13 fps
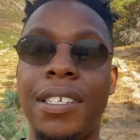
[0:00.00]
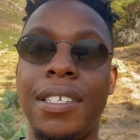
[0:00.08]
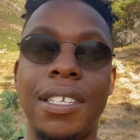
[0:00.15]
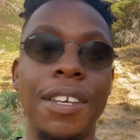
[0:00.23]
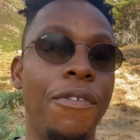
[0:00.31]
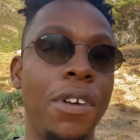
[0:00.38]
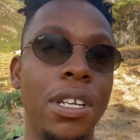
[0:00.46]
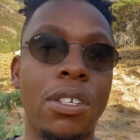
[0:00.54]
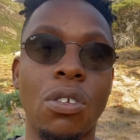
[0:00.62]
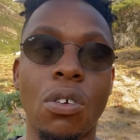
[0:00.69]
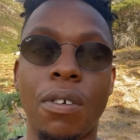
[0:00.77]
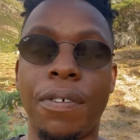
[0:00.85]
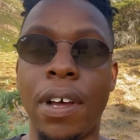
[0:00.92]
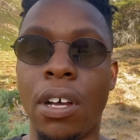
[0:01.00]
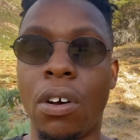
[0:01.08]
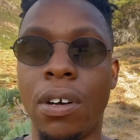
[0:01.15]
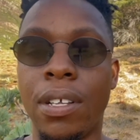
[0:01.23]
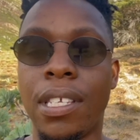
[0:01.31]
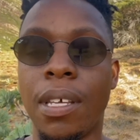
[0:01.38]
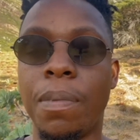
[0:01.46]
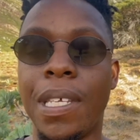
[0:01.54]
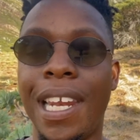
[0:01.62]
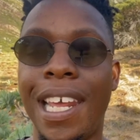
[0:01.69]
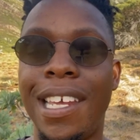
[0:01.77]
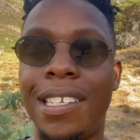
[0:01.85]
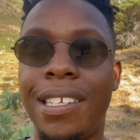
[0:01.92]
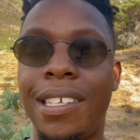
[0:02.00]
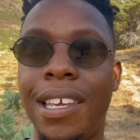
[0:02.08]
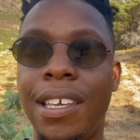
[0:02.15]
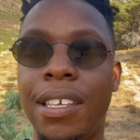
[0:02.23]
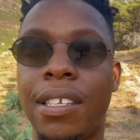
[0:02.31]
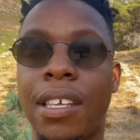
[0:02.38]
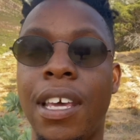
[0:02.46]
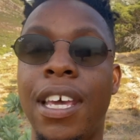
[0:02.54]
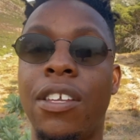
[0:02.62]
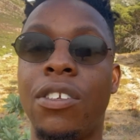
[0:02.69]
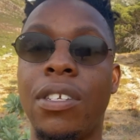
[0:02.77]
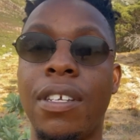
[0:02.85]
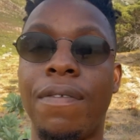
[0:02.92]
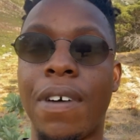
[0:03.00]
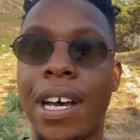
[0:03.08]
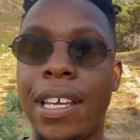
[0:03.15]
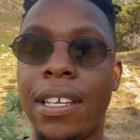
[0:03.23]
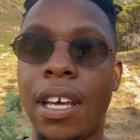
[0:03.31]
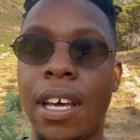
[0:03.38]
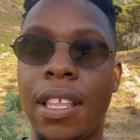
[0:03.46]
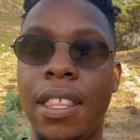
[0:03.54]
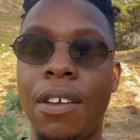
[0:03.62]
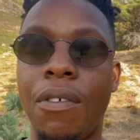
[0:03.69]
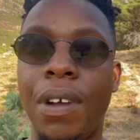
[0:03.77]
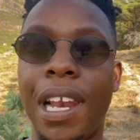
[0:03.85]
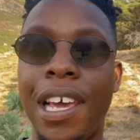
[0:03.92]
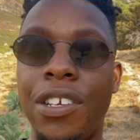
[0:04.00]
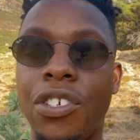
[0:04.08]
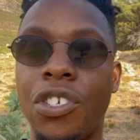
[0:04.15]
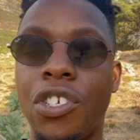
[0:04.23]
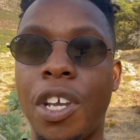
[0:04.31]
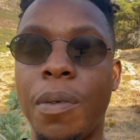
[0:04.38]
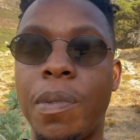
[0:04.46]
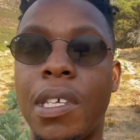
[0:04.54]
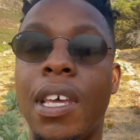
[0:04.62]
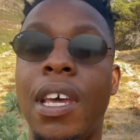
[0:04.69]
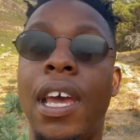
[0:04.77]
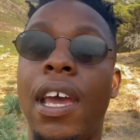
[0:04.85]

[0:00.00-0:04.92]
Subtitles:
different sort of concepts and entities to define their relationships,